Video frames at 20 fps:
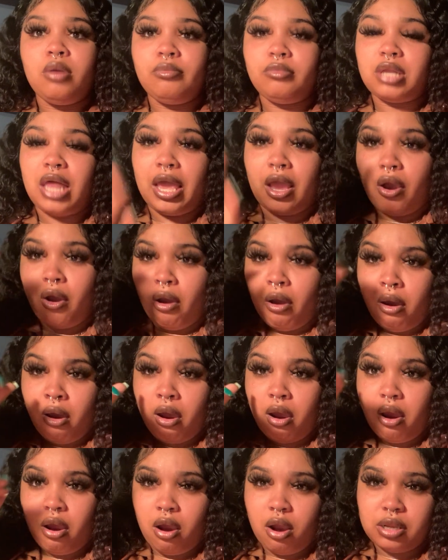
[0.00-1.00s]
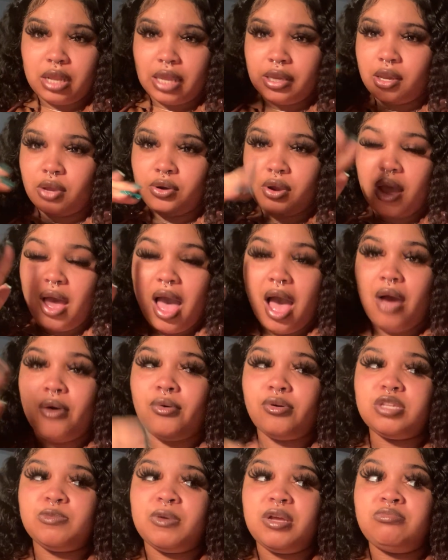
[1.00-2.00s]
like, like you know how
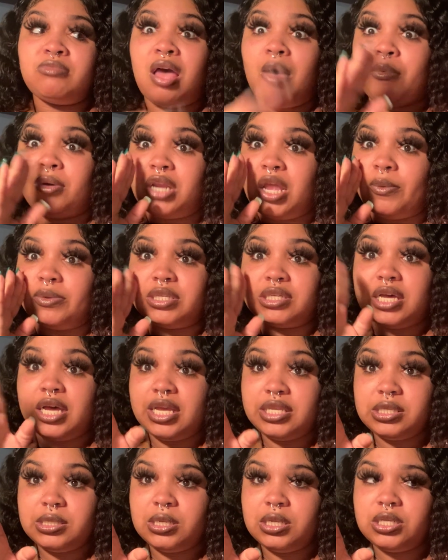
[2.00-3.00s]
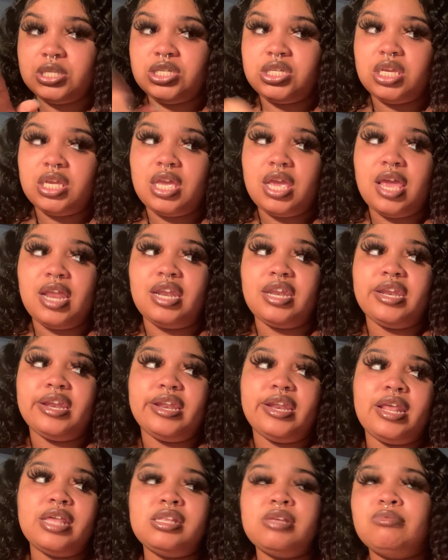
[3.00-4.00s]
on SpongeBob when they was cussing and shit, and
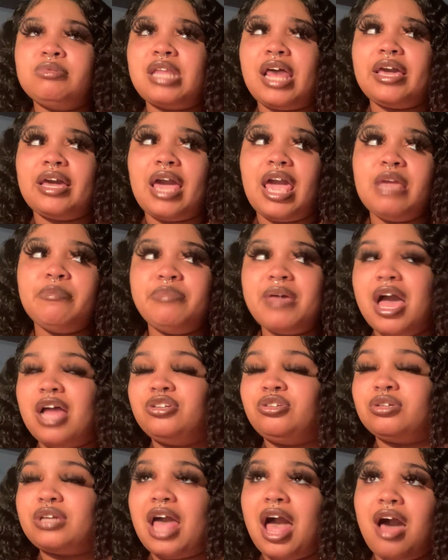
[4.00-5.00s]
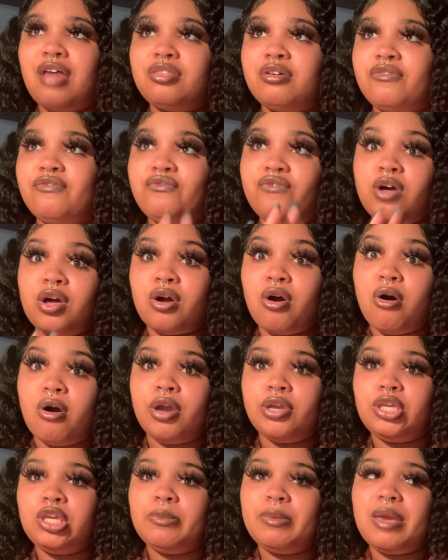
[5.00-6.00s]
he was like, "Hey Patrick, how the fuck are
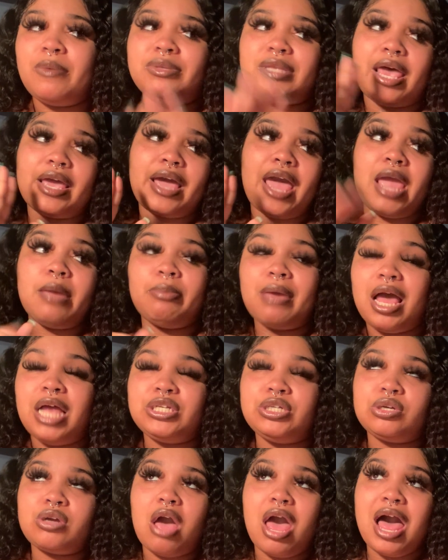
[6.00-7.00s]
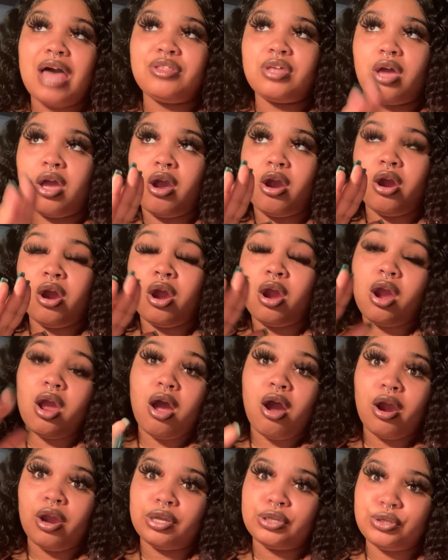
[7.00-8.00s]
you?" But he was like, "Hey Patrick, how the uh, uh,
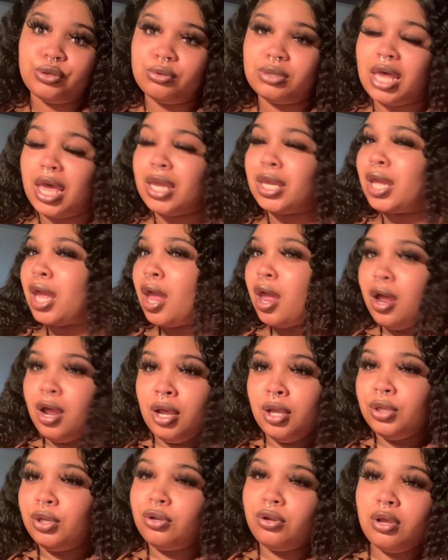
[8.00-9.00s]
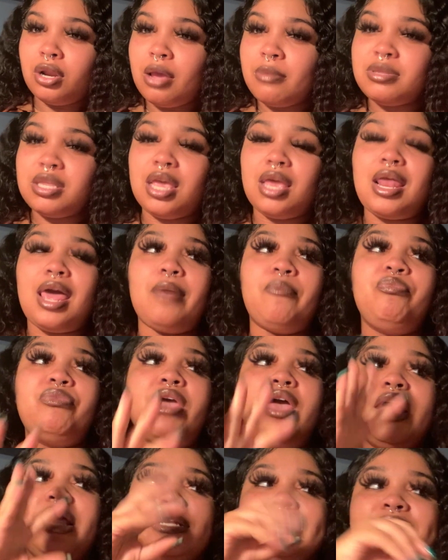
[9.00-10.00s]
are you?" Like, you know what I'm saying? Like,
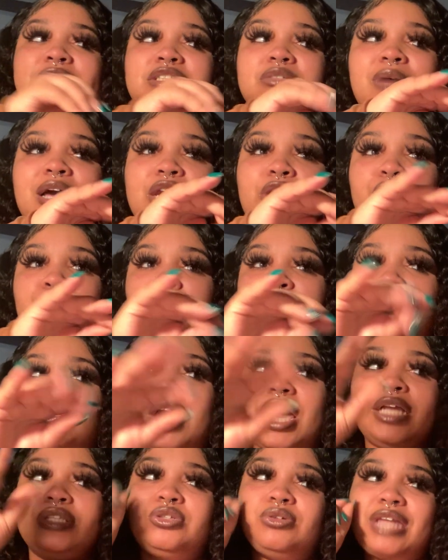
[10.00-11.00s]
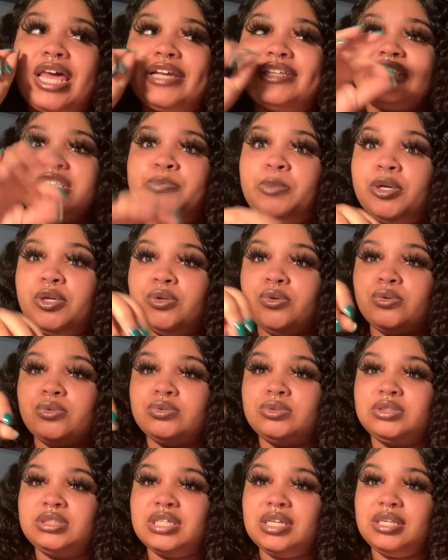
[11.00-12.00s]
this is somebody who was trying to like sprinkle
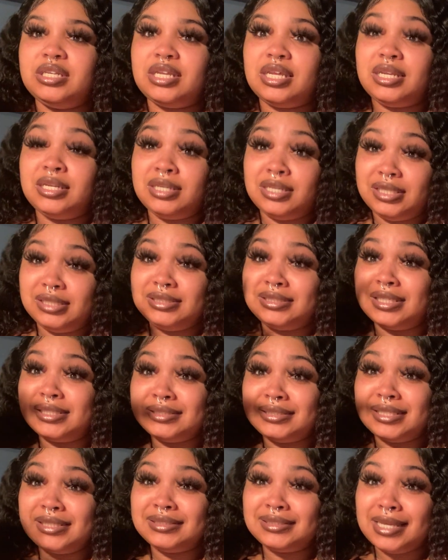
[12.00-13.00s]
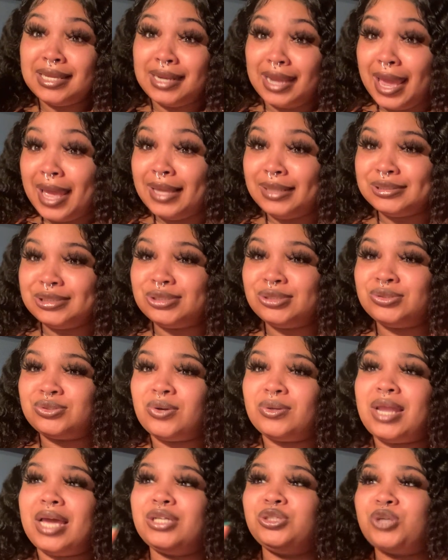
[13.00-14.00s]
sitting in sentence enhancers
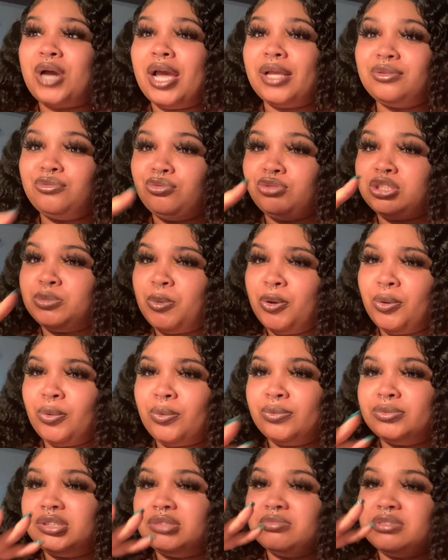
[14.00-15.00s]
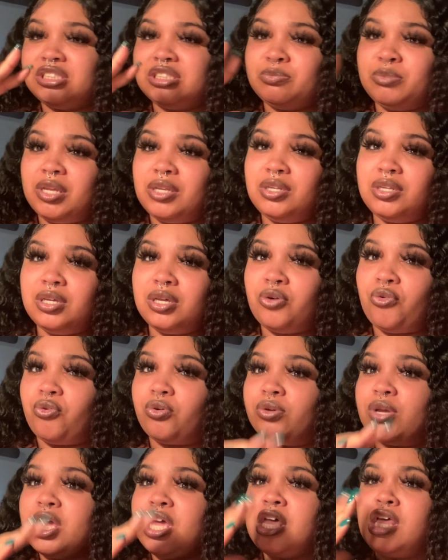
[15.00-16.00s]
or like trying to sprinkle some Splenda
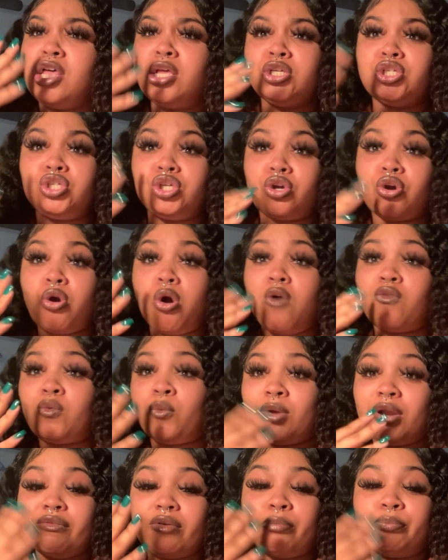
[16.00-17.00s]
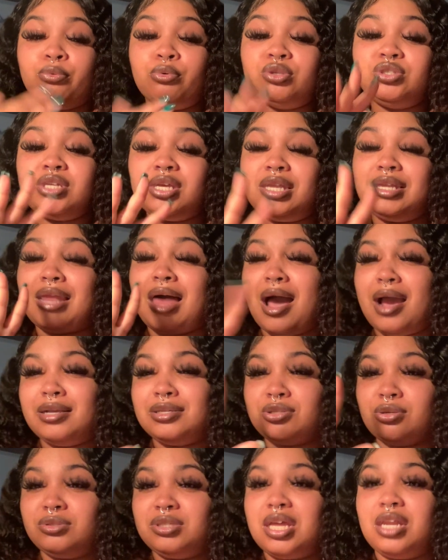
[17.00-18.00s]
or sugar over whatever bullshit lines
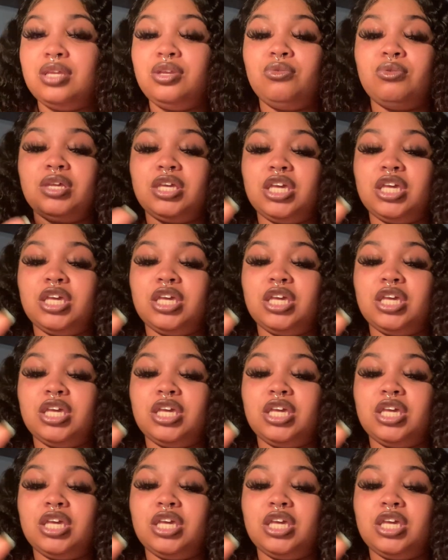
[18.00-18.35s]
are telling you to